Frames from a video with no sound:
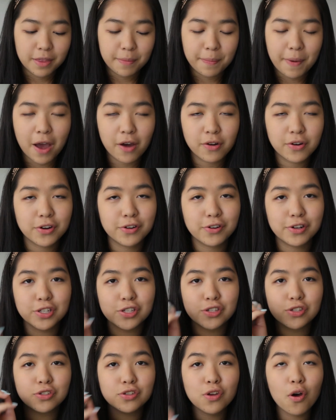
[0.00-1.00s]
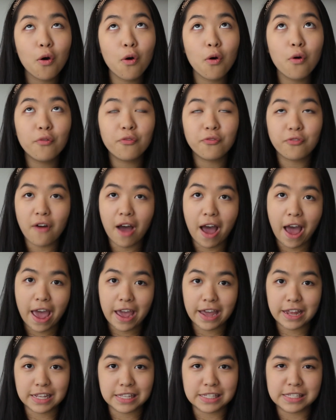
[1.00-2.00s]
The powder is so
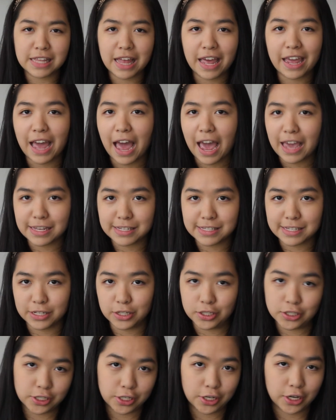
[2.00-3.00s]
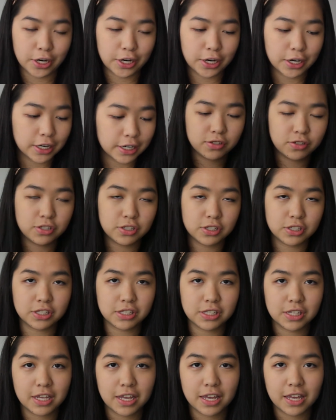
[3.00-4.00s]
fine, it's like icing sugar. So
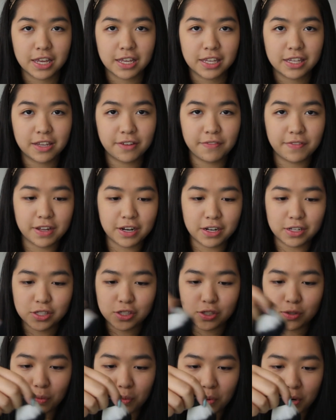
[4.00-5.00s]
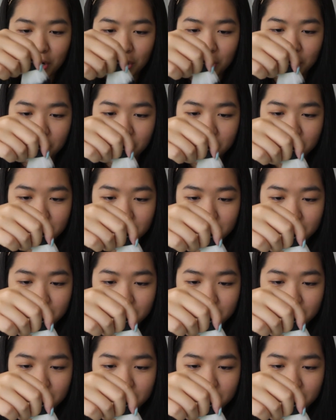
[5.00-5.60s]
just give it a swirl.